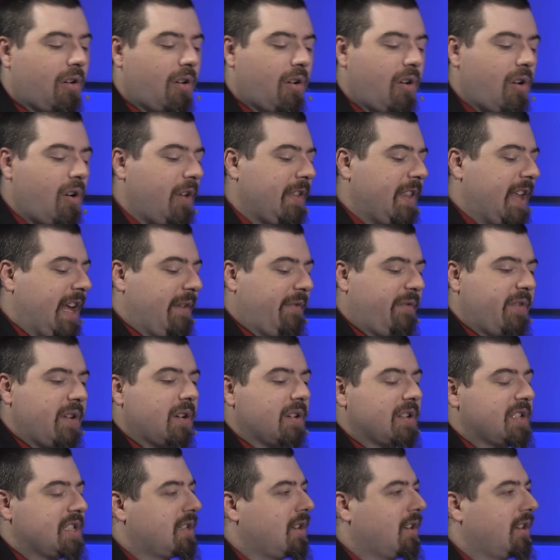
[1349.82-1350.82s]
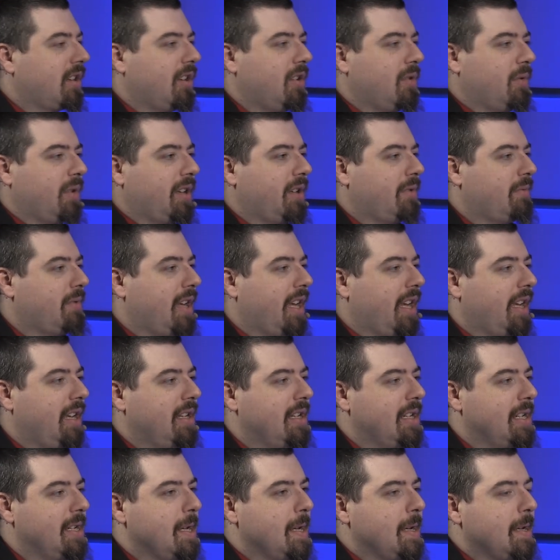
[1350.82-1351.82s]
all that fear started going away.
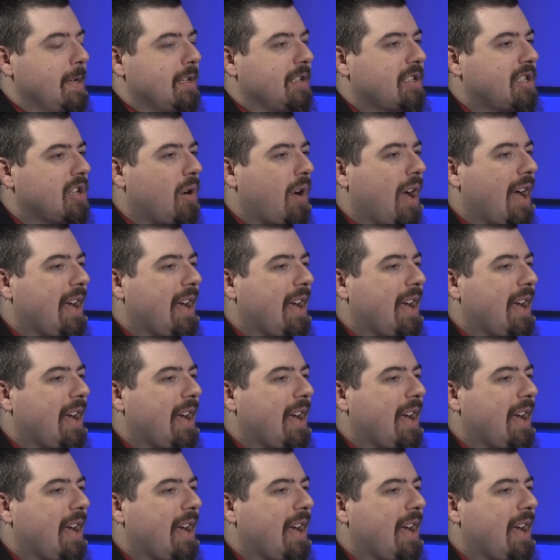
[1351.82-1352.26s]
So